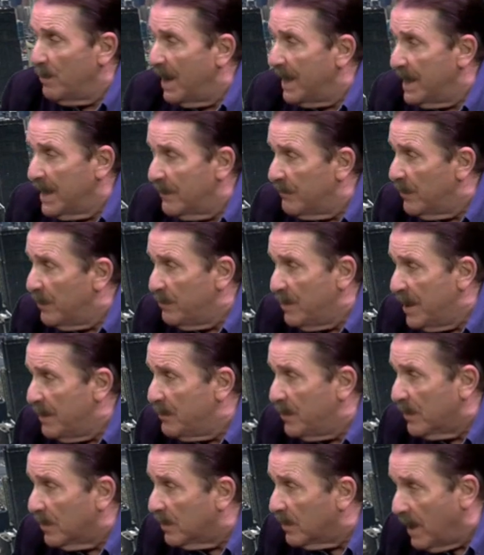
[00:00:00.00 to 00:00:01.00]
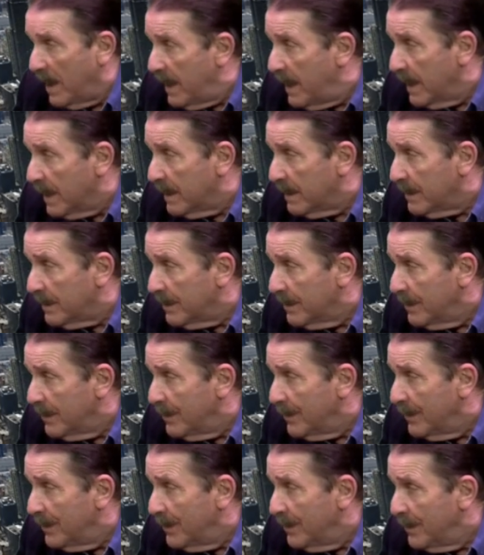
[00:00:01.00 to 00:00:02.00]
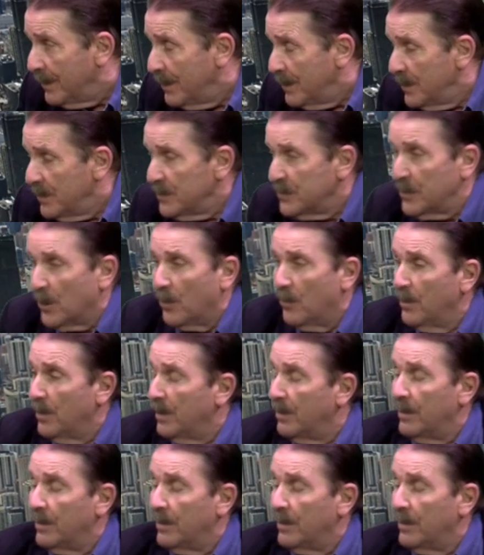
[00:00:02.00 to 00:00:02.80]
by giving people land. So